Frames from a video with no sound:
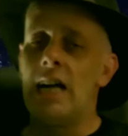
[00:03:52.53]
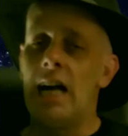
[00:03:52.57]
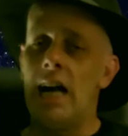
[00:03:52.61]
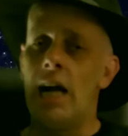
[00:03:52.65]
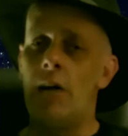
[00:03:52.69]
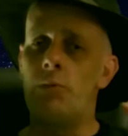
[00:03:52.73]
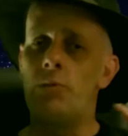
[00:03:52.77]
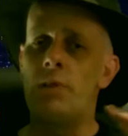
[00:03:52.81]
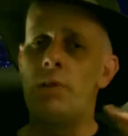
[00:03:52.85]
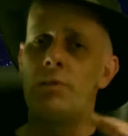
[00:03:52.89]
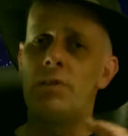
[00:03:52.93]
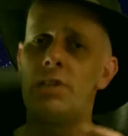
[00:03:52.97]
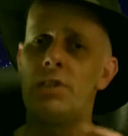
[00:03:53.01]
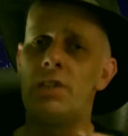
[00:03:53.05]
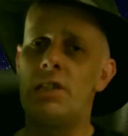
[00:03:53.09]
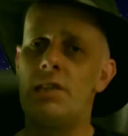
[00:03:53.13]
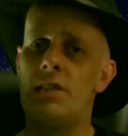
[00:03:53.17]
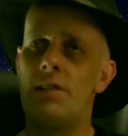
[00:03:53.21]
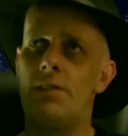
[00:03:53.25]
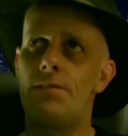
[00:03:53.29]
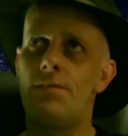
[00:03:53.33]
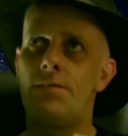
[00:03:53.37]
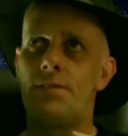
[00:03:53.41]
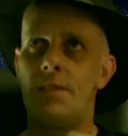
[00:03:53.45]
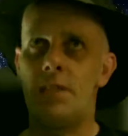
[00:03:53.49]
And we
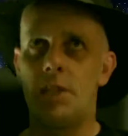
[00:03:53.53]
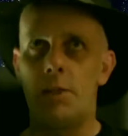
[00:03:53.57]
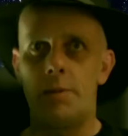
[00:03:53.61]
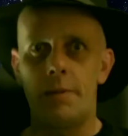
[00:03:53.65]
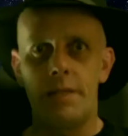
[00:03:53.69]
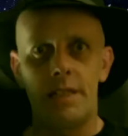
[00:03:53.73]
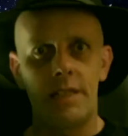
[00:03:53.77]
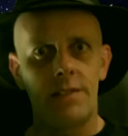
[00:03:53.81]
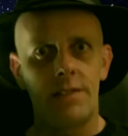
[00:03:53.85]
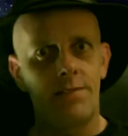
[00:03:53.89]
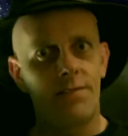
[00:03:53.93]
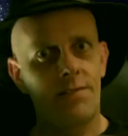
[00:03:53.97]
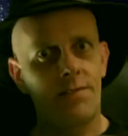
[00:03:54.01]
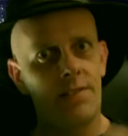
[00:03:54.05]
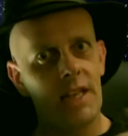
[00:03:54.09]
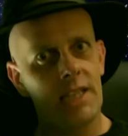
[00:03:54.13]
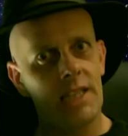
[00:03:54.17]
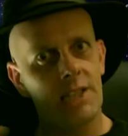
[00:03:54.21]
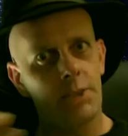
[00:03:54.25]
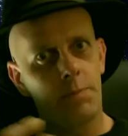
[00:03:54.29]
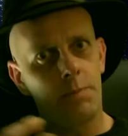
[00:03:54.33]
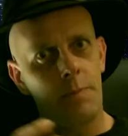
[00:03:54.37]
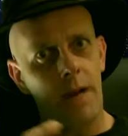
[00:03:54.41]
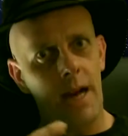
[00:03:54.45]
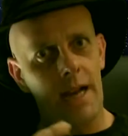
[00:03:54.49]
were filming a
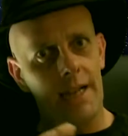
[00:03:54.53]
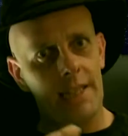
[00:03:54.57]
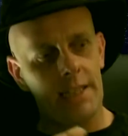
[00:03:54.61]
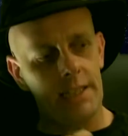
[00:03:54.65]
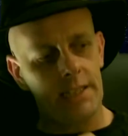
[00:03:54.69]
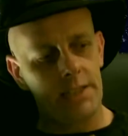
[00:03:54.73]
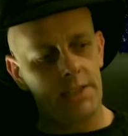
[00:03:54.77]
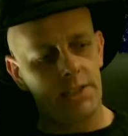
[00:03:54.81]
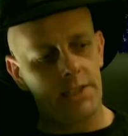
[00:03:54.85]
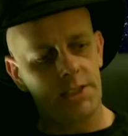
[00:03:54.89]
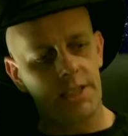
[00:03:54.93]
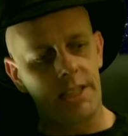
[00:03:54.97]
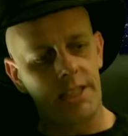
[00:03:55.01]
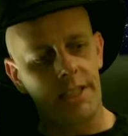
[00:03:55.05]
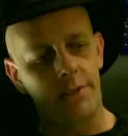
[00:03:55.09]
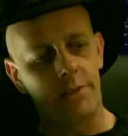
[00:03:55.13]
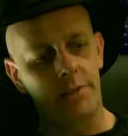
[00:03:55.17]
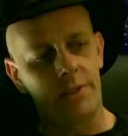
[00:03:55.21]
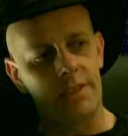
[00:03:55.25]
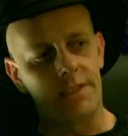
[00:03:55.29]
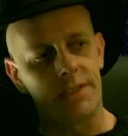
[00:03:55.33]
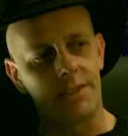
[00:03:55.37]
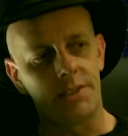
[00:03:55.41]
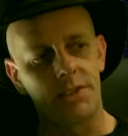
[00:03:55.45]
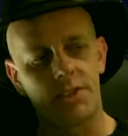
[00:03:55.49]
flashback
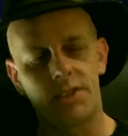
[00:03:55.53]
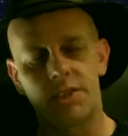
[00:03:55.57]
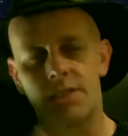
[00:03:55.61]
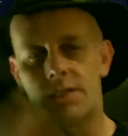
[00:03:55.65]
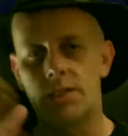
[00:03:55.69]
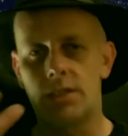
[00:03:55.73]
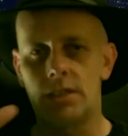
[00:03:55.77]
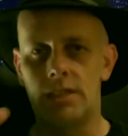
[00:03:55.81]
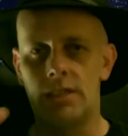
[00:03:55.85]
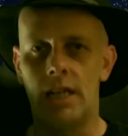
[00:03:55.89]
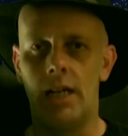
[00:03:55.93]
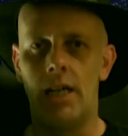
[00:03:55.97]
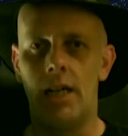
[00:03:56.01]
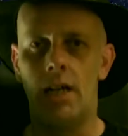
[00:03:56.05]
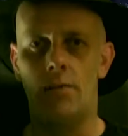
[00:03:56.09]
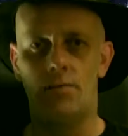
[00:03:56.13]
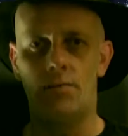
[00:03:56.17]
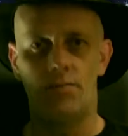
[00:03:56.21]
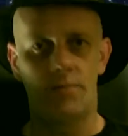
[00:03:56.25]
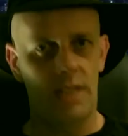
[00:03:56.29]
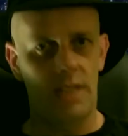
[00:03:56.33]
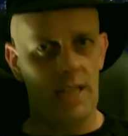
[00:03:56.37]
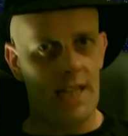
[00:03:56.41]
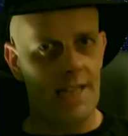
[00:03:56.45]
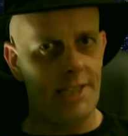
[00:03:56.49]
sequence
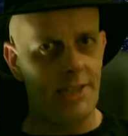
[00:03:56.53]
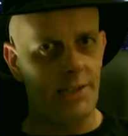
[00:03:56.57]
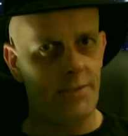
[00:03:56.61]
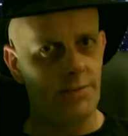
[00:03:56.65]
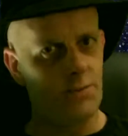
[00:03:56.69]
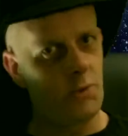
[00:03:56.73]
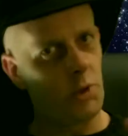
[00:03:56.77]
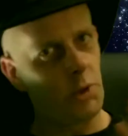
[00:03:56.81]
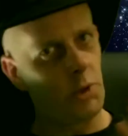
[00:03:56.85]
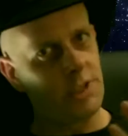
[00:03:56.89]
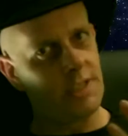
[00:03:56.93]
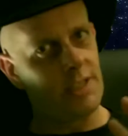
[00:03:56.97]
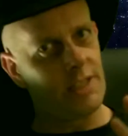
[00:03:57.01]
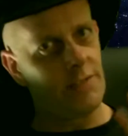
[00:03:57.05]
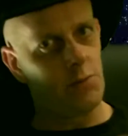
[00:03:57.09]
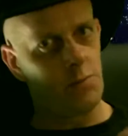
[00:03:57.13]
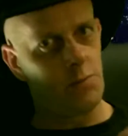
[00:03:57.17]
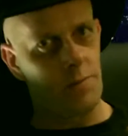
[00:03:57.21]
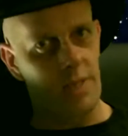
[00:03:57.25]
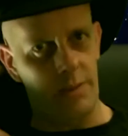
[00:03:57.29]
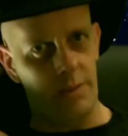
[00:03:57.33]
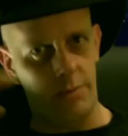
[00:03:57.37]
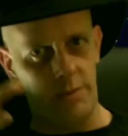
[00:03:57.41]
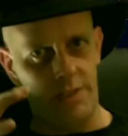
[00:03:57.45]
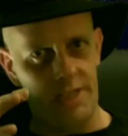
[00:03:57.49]
for Agent 47
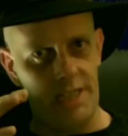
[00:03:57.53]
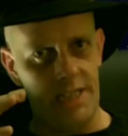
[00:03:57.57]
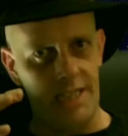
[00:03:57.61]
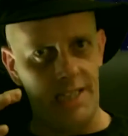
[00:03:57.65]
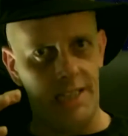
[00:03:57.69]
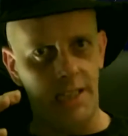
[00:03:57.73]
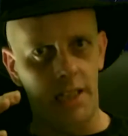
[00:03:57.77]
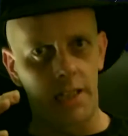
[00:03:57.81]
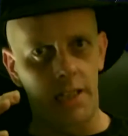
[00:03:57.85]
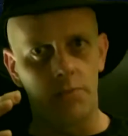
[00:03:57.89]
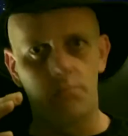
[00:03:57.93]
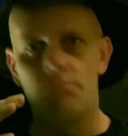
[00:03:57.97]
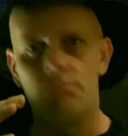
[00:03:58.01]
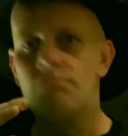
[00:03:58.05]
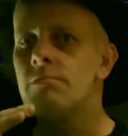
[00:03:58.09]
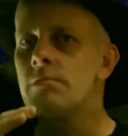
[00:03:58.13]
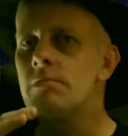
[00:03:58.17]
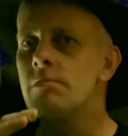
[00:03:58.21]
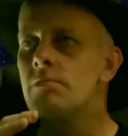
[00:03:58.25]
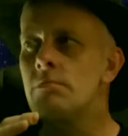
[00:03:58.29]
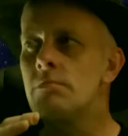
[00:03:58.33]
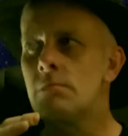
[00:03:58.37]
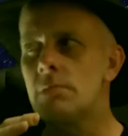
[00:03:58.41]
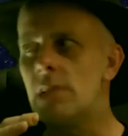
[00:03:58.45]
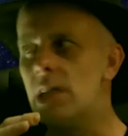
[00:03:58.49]
being with Nika.
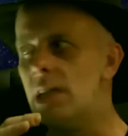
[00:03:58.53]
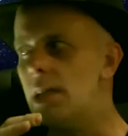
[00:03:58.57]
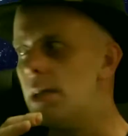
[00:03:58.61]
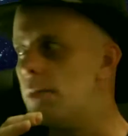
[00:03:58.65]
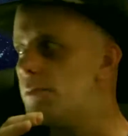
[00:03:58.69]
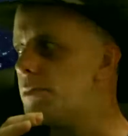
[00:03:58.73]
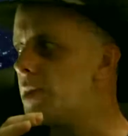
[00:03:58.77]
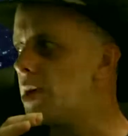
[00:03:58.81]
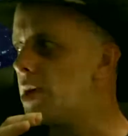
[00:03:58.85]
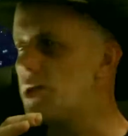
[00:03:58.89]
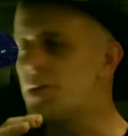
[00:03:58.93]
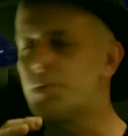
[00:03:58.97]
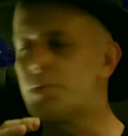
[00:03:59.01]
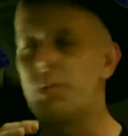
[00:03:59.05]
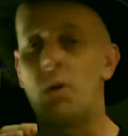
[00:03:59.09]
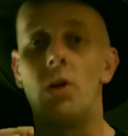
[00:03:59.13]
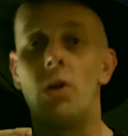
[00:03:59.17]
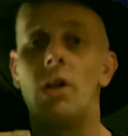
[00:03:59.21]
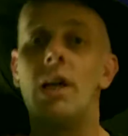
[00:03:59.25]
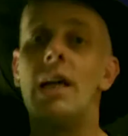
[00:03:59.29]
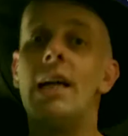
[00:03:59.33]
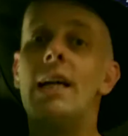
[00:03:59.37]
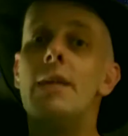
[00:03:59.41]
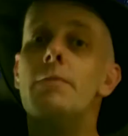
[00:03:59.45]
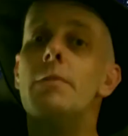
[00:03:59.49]
Plot
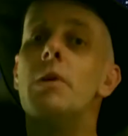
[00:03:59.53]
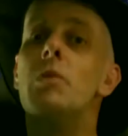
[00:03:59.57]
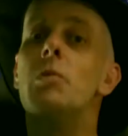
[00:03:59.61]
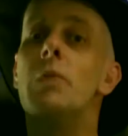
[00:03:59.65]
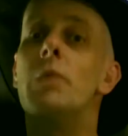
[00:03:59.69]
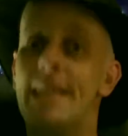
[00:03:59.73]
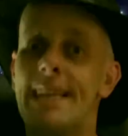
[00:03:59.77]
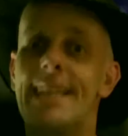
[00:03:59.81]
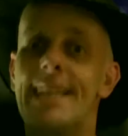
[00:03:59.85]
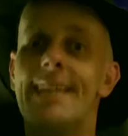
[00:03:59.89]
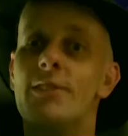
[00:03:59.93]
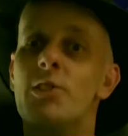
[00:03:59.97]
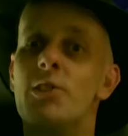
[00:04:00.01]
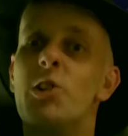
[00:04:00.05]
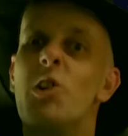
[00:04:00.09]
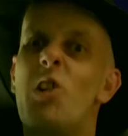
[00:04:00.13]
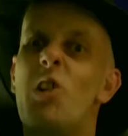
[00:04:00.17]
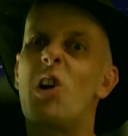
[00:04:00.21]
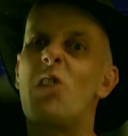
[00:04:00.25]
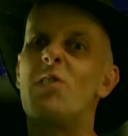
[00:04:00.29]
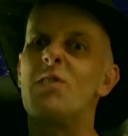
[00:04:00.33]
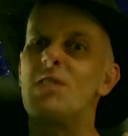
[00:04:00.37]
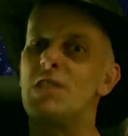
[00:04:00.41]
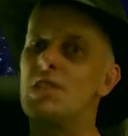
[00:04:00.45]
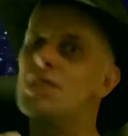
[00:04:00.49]
spoiler here, but we killed
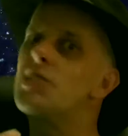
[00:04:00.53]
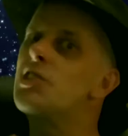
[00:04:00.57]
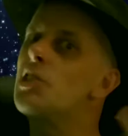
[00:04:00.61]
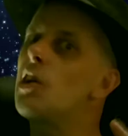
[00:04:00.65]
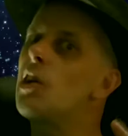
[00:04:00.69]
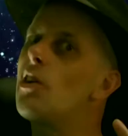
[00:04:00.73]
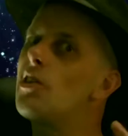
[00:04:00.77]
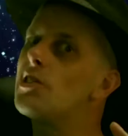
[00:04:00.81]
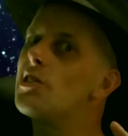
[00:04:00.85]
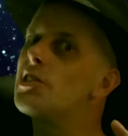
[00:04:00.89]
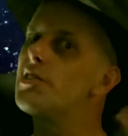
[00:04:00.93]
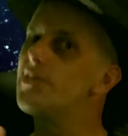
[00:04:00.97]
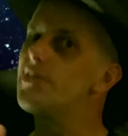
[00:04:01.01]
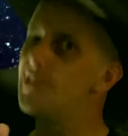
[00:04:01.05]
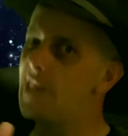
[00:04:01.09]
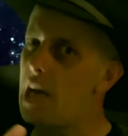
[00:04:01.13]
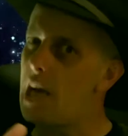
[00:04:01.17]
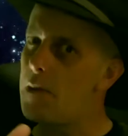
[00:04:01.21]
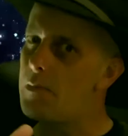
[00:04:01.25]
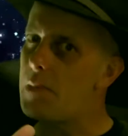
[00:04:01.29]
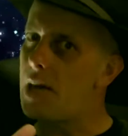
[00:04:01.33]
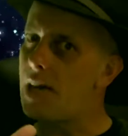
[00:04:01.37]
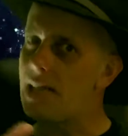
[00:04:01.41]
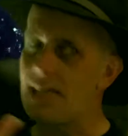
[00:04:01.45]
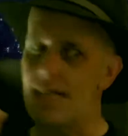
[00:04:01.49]
off at the start of
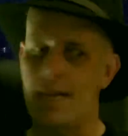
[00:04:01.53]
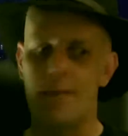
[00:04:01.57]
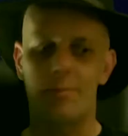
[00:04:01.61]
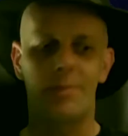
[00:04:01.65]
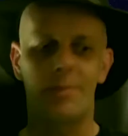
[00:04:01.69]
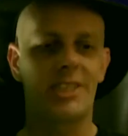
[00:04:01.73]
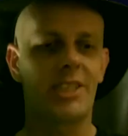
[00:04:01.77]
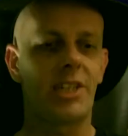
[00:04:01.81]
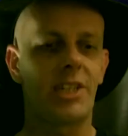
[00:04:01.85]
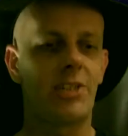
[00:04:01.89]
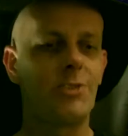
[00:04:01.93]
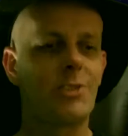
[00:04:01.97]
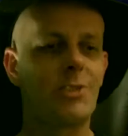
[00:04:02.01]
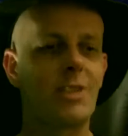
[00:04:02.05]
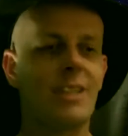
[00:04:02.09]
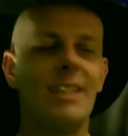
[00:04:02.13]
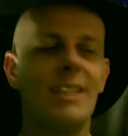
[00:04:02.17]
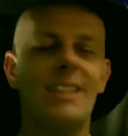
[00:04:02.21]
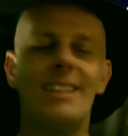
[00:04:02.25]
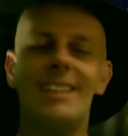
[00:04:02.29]
that pilot episode.